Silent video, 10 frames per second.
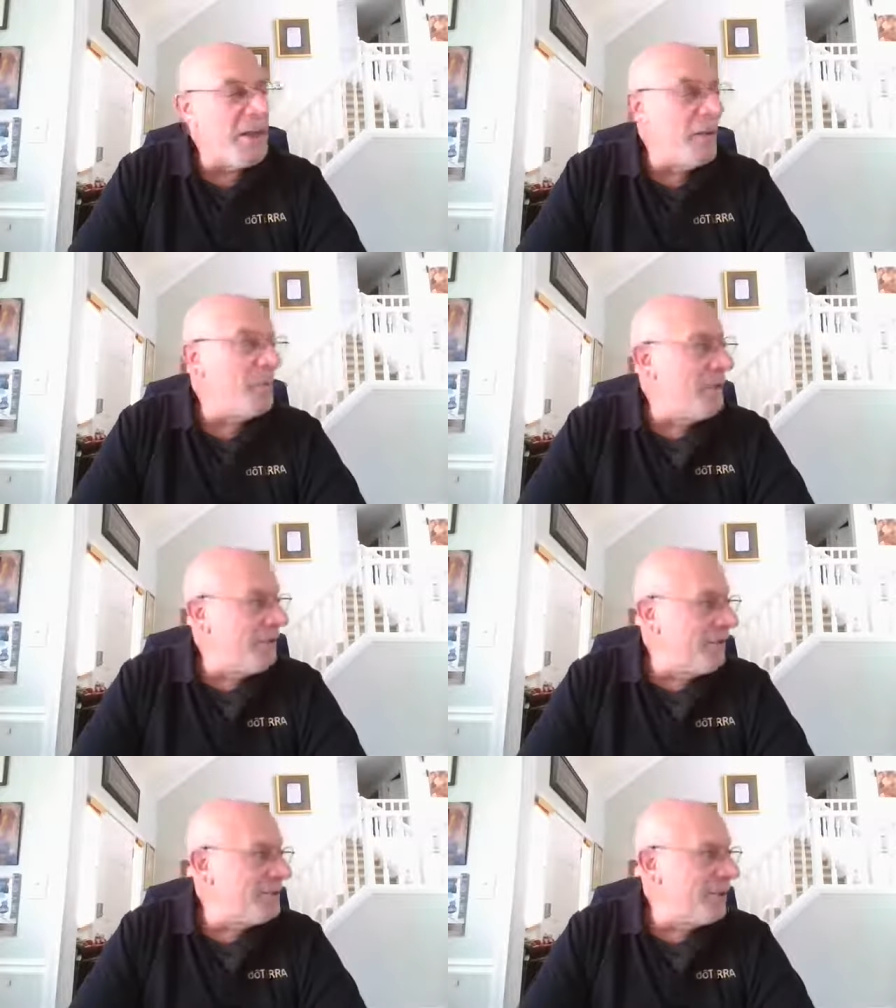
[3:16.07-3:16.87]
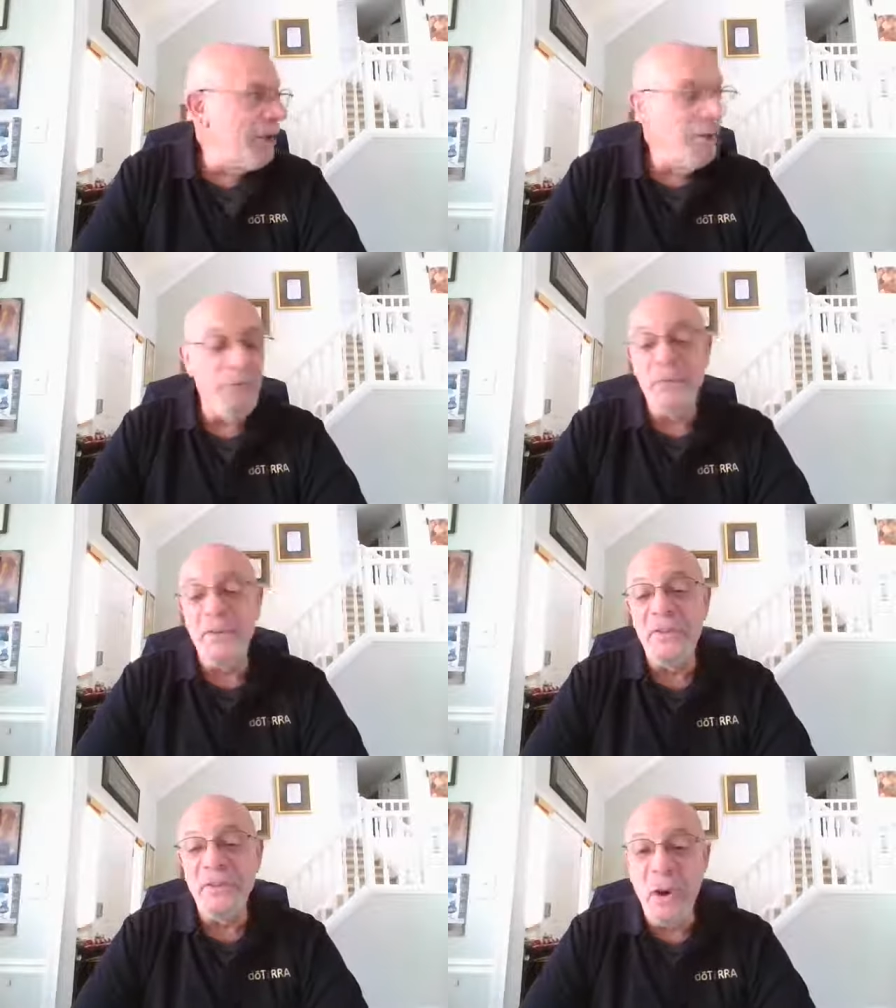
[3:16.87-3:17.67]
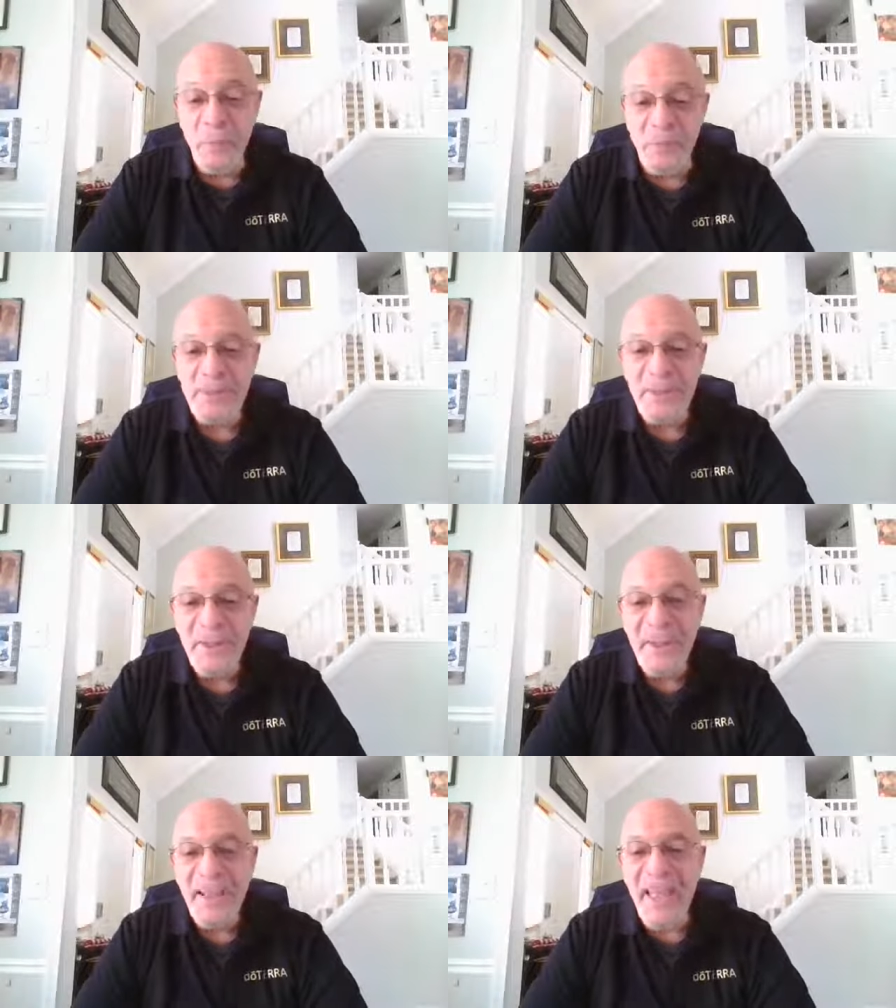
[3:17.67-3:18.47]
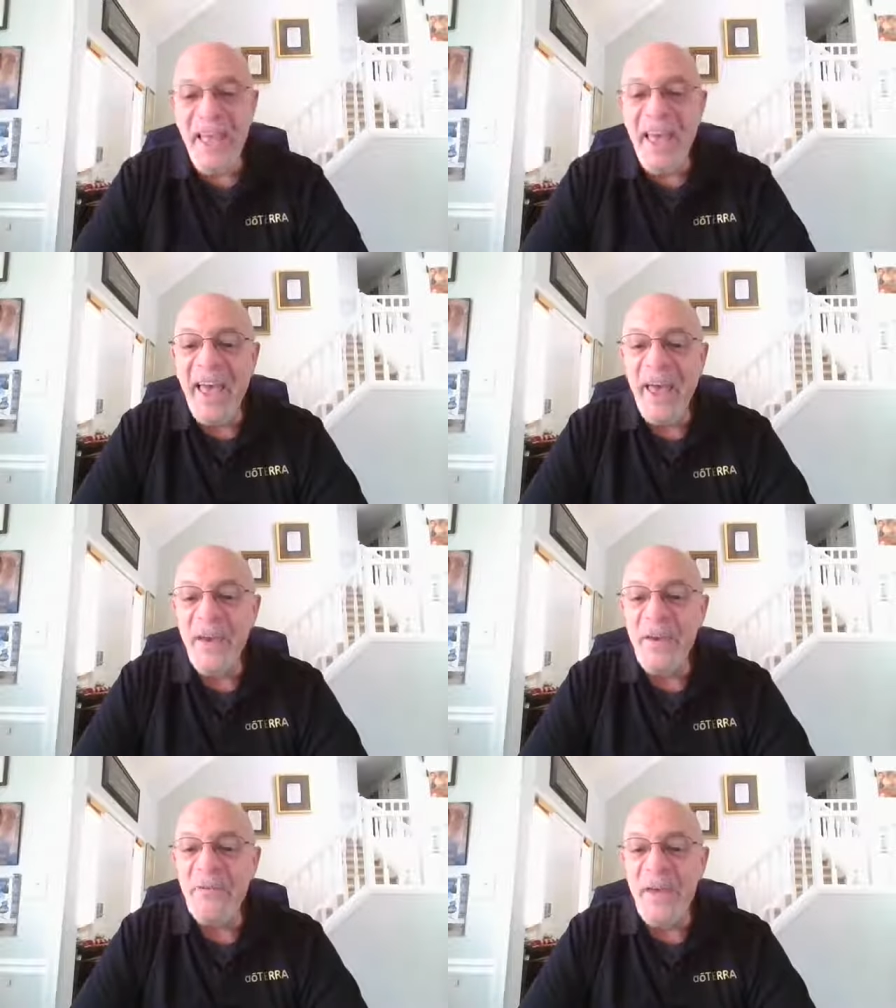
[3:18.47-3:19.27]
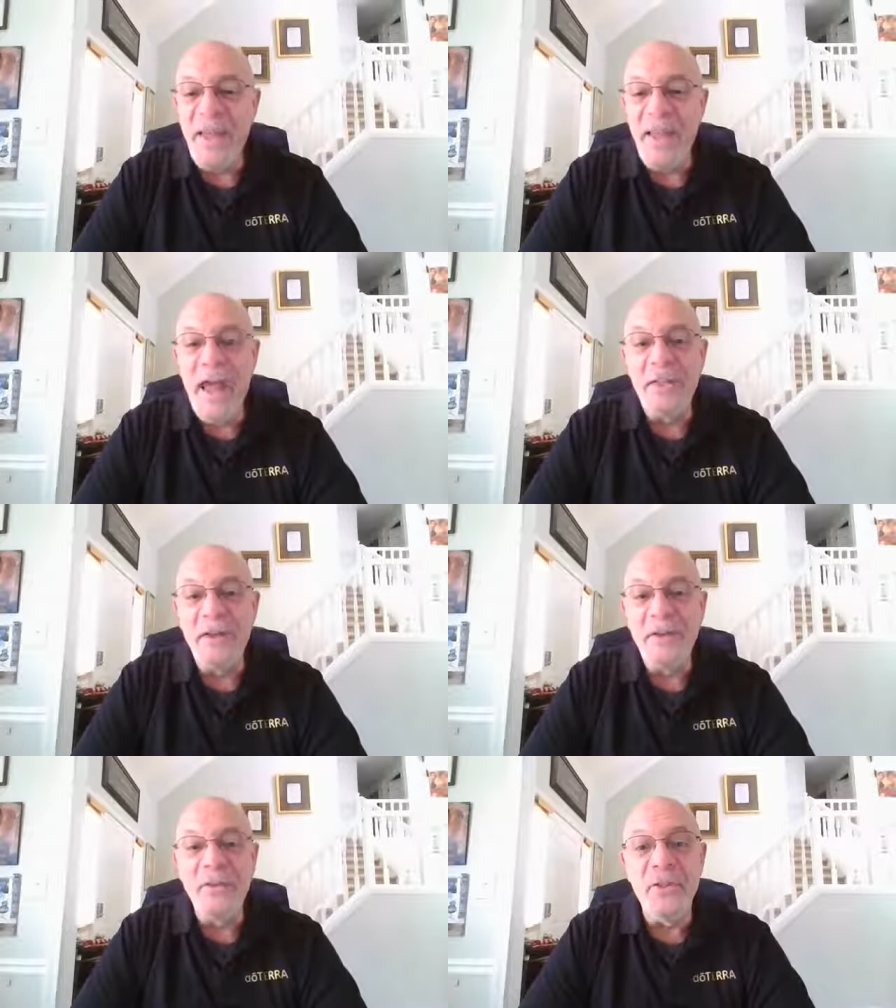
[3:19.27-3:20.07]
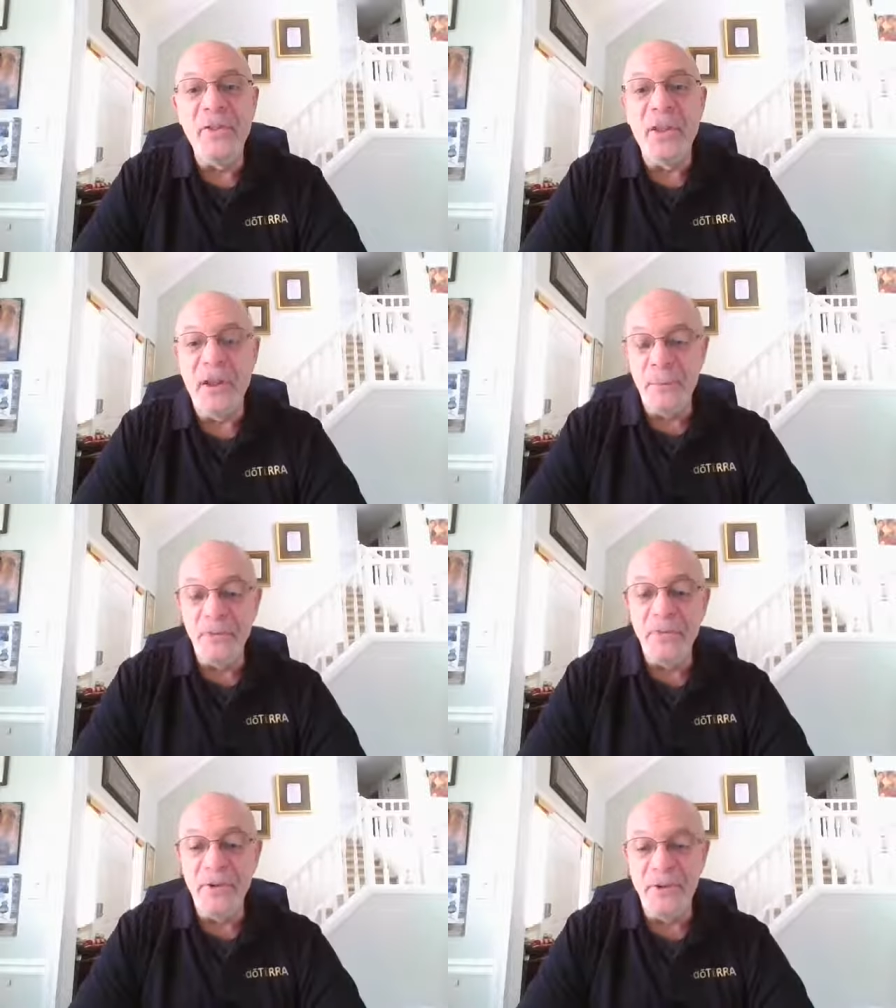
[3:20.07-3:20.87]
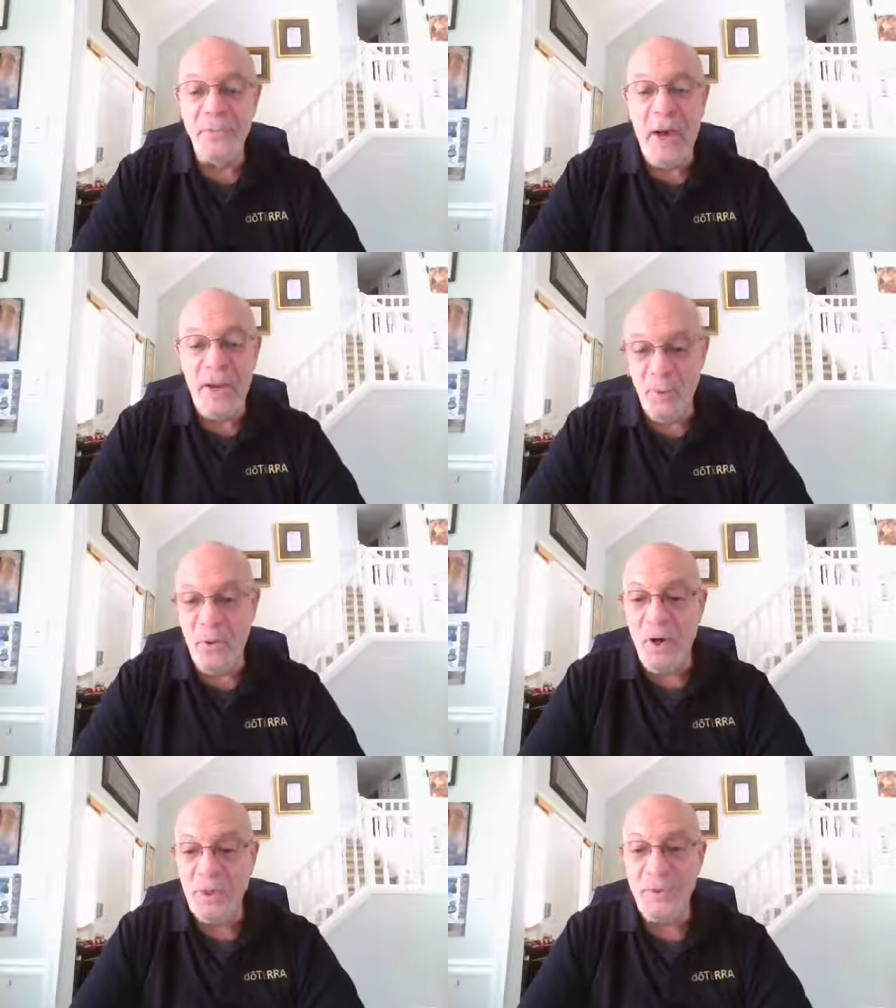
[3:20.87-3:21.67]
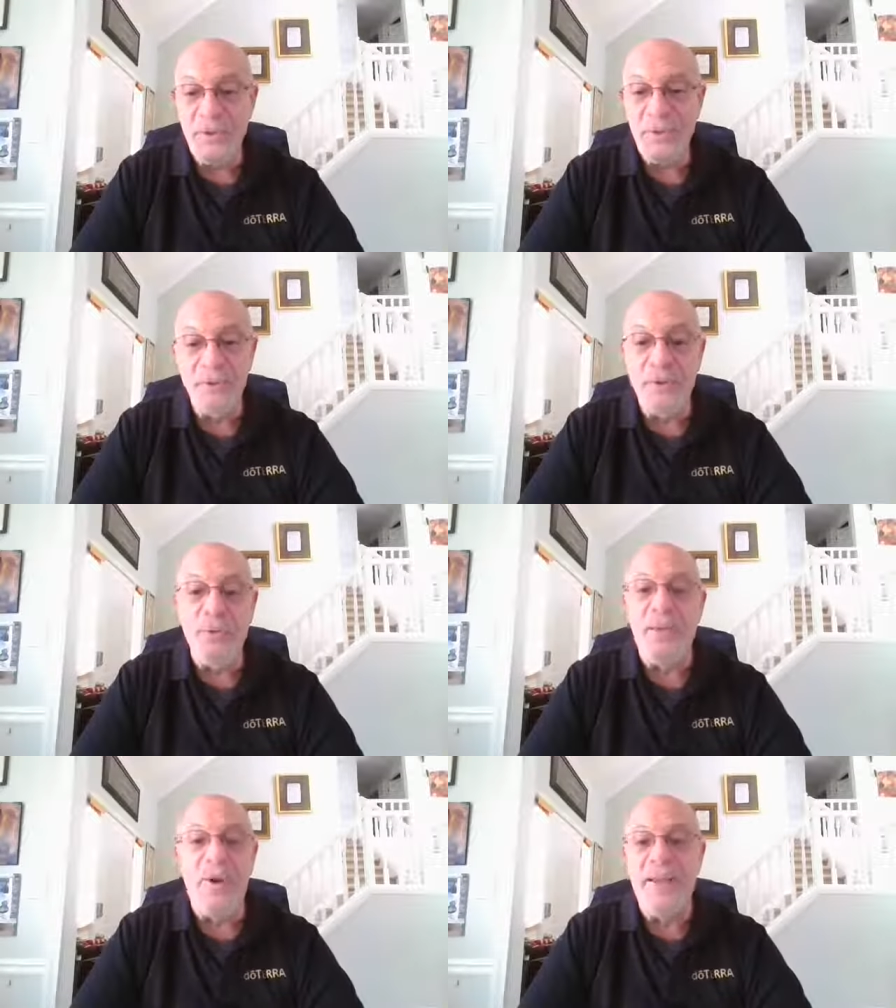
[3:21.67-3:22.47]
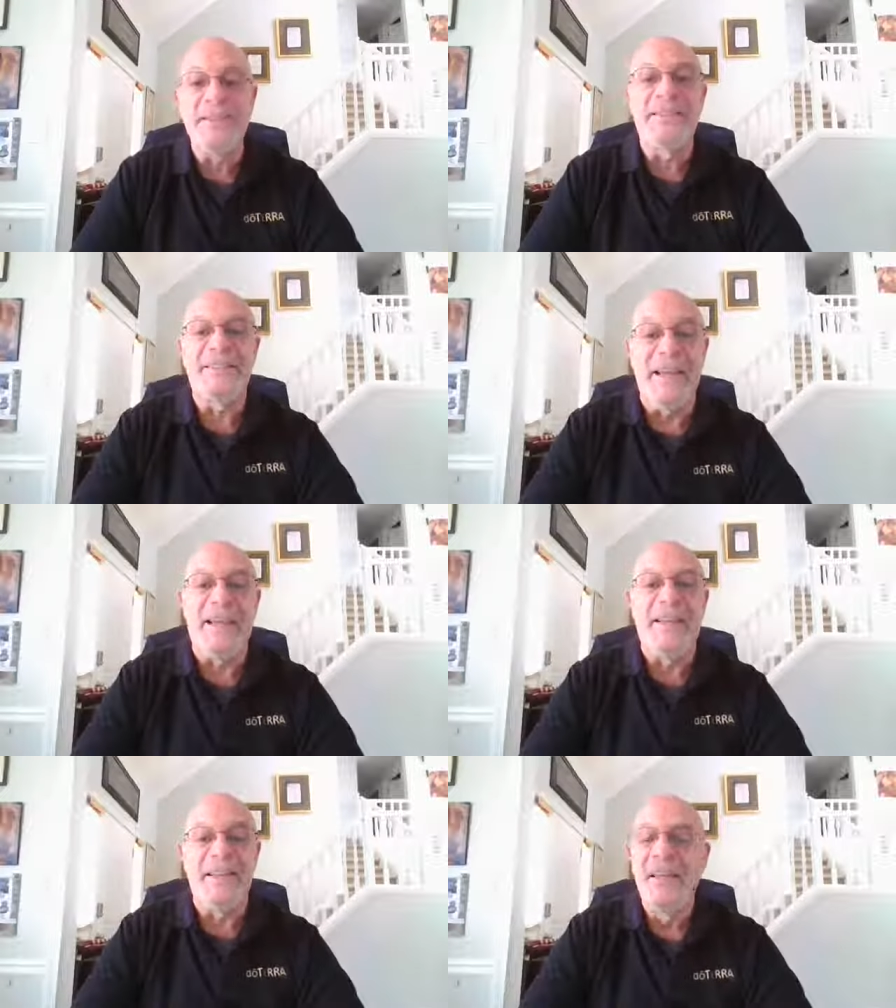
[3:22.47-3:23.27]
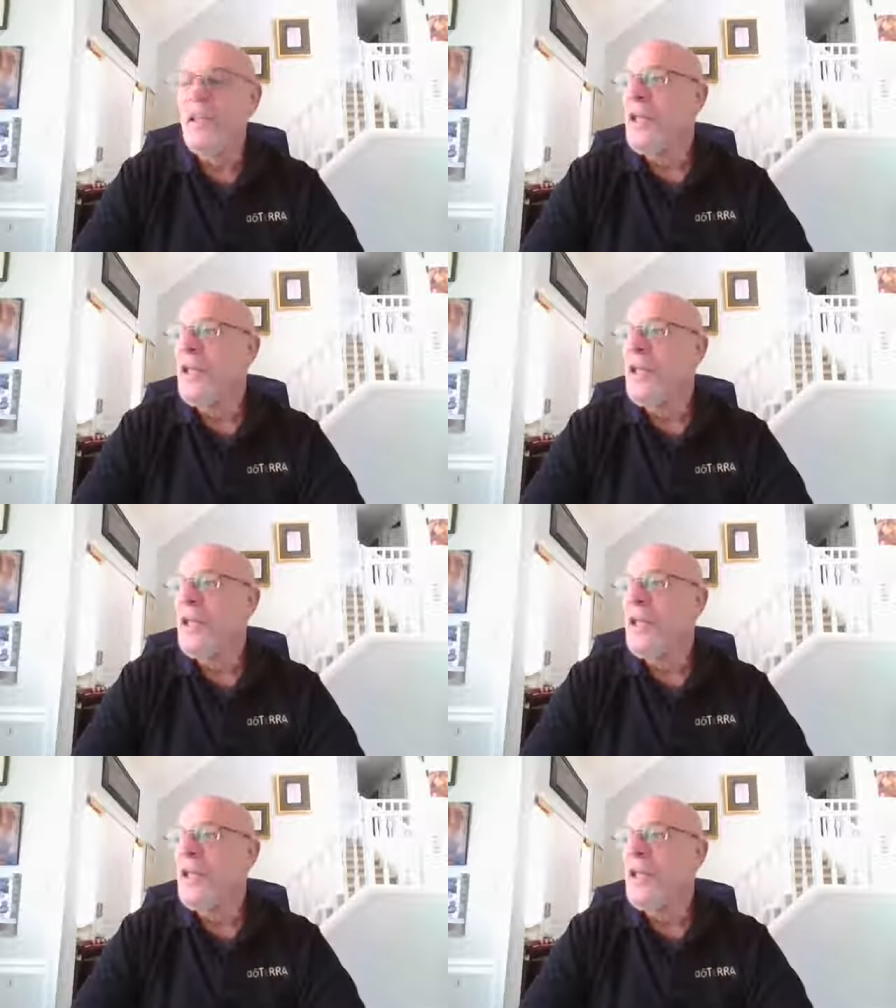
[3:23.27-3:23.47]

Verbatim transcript: a couple years ago for the soaps and ran out of those. So then I moved on to the body wash, which is a great second.